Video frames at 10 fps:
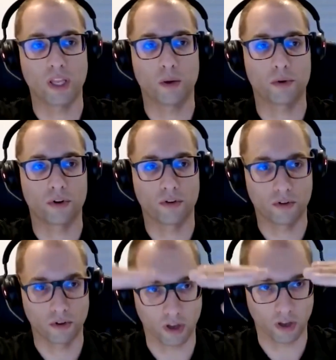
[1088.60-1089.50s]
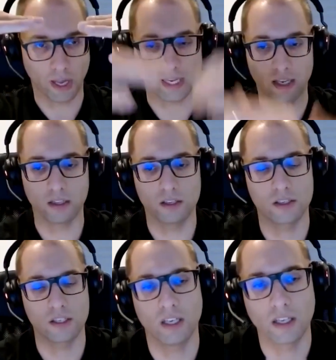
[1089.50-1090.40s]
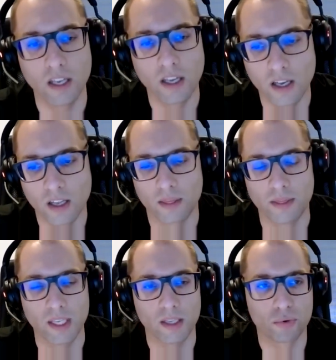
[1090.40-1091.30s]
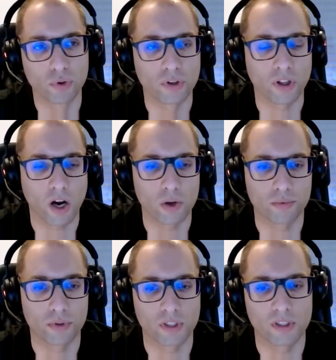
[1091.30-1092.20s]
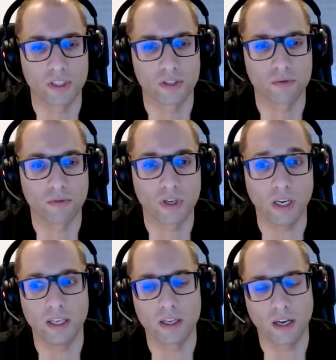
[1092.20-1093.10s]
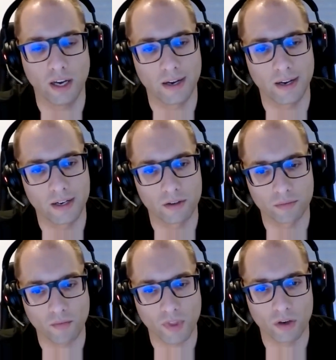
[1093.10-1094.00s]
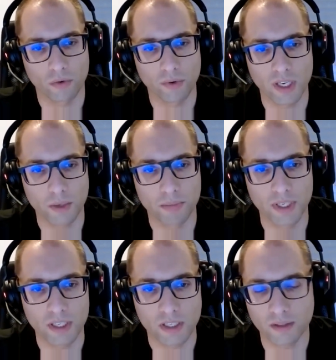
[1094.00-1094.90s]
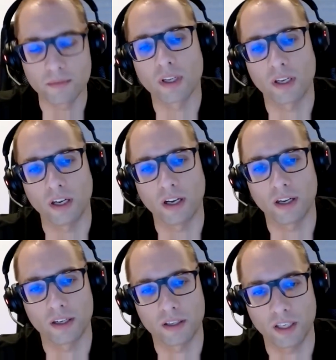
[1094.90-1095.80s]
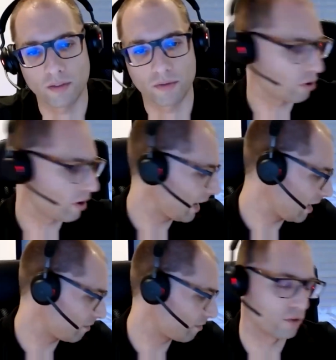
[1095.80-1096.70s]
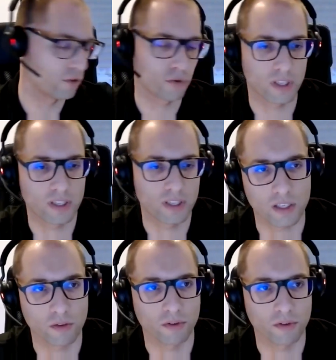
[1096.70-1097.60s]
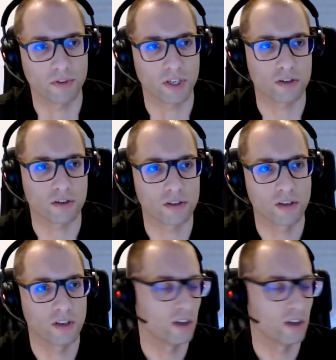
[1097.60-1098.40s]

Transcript: when they were hanging in the ceiling, the brutal output is really, really pleasing. Even though I have, during testing of the fixtures,